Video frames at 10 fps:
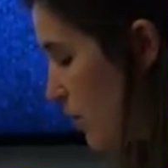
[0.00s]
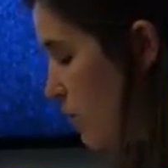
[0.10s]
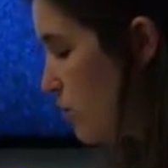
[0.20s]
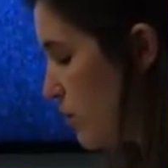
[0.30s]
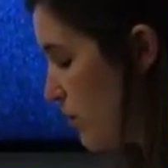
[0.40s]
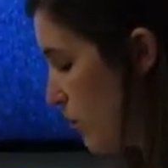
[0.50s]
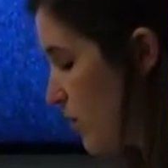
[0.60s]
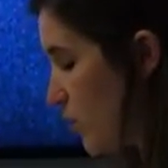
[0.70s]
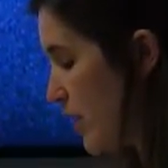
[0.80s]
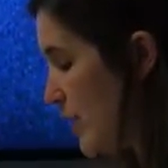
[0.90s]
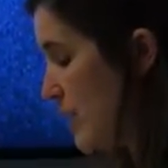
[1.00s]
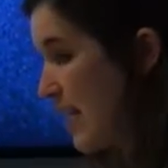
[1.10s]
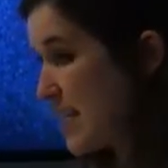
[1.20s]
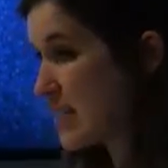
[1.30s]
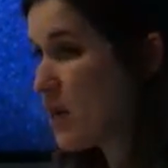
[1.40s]
22, 24,
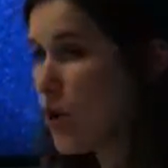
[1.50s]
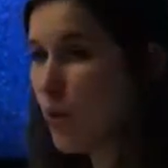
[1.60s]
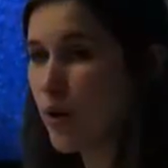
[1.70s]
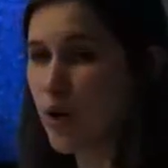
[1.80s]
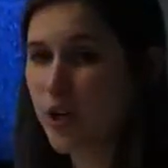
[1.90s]
26. We're